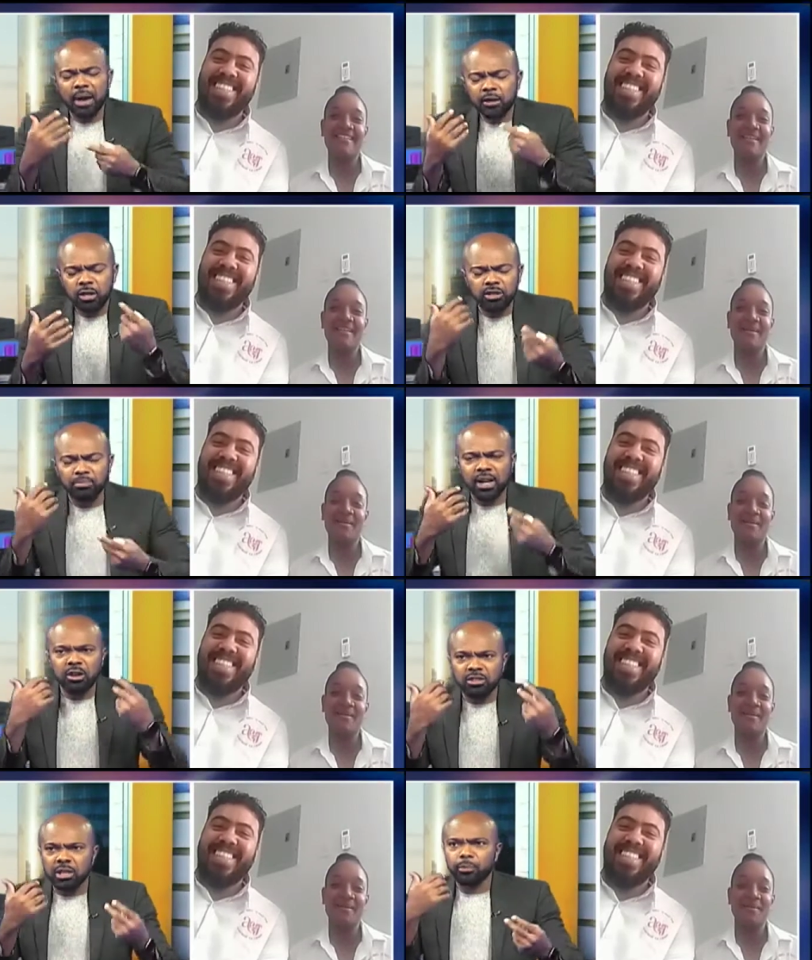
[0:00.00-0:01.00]
Speaker 1: my con, my
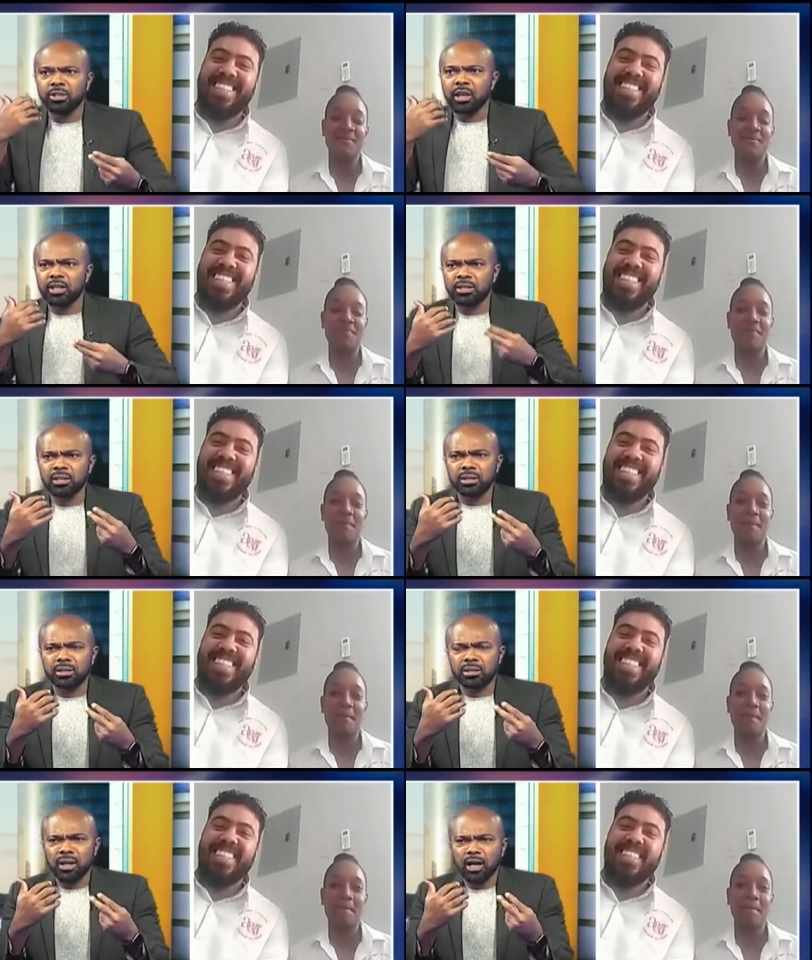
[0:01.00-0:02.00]
concept was that this,
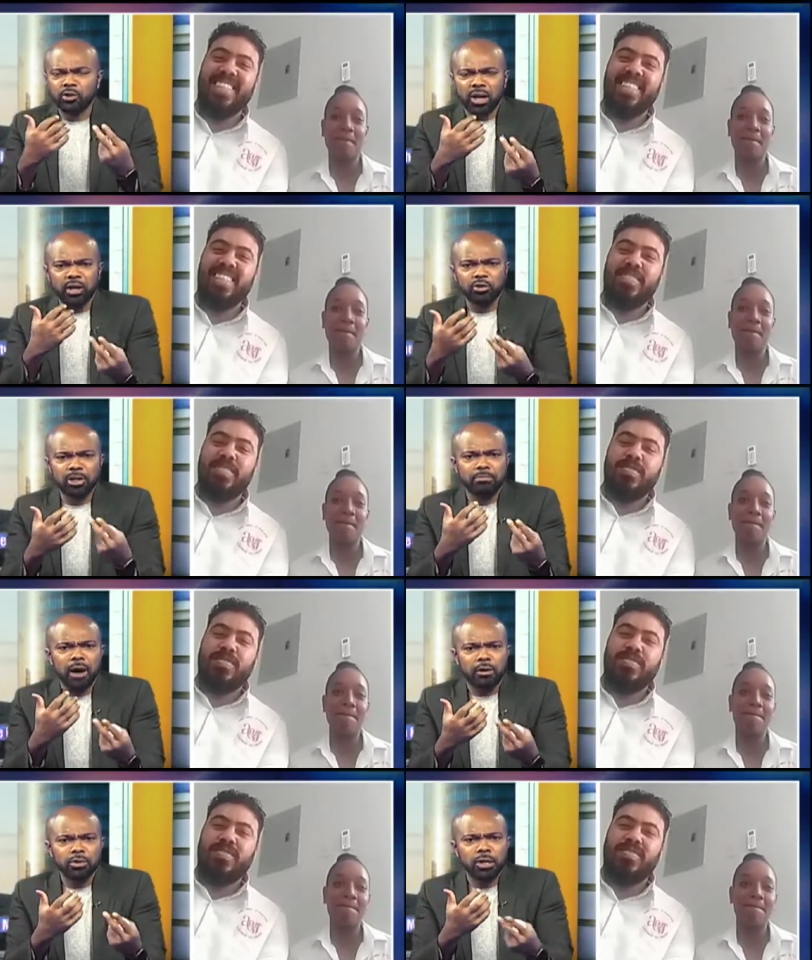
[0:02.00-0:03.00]
I thought I thought the
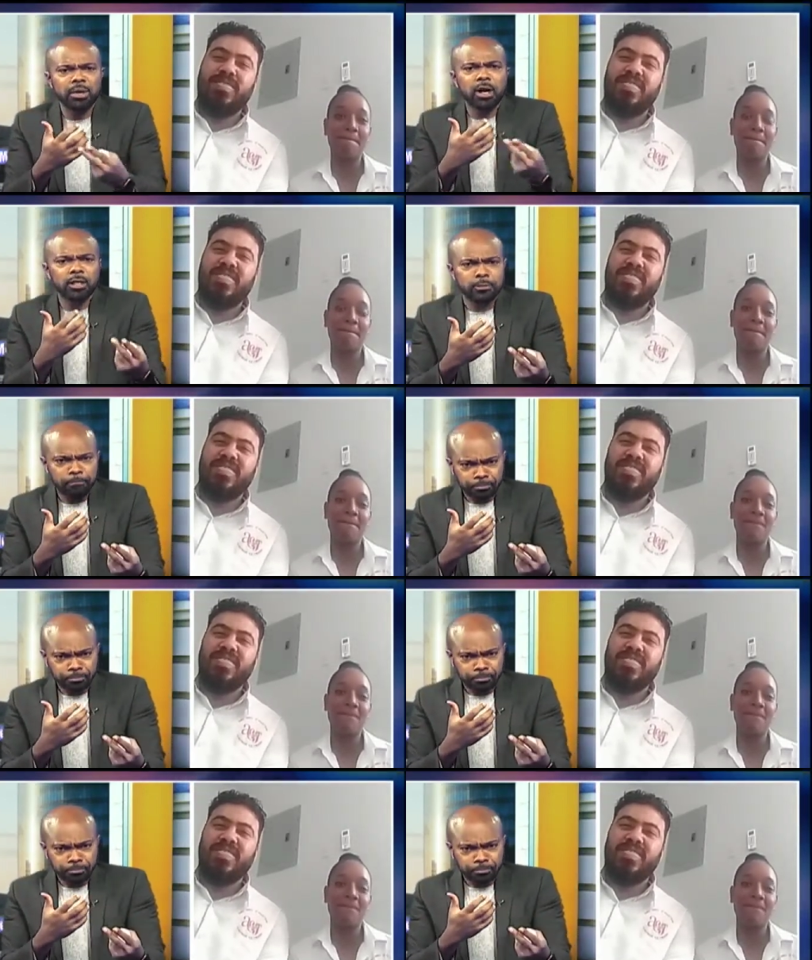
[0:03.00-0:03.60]
barra was going to be hot.